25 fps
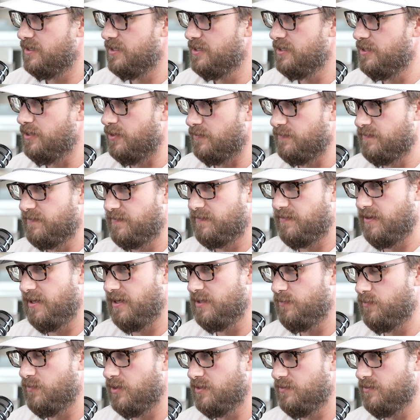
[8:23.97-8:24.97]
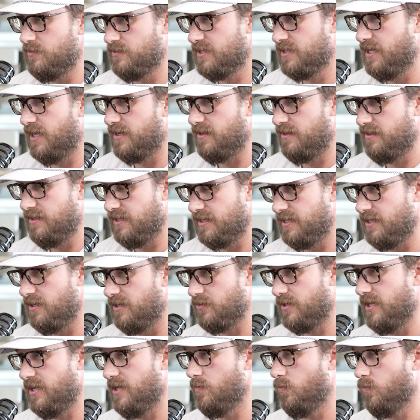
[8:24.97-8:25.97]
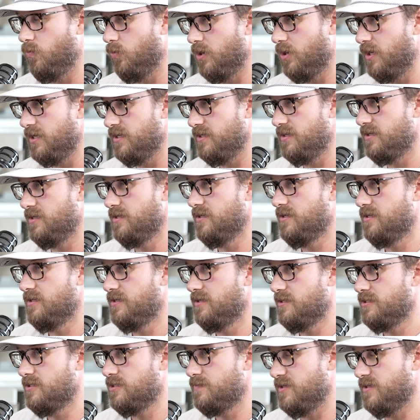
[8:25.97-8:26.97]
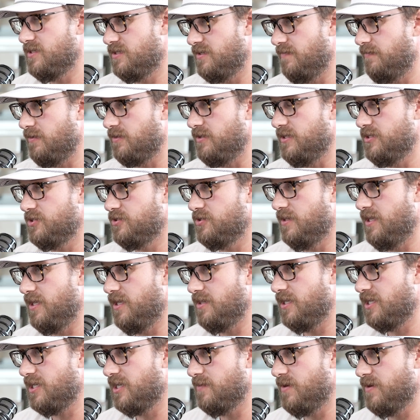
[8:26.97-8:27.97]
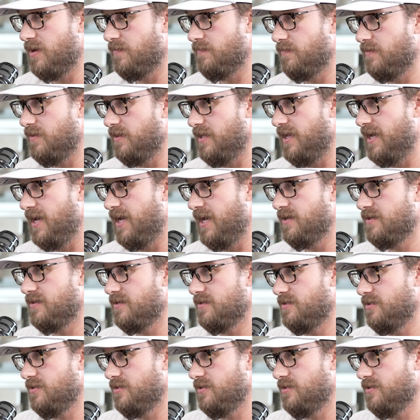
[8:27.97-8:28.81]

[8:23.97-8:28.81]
you know, for anyone who's kind of thinking, okay, what specifically should they think about for that?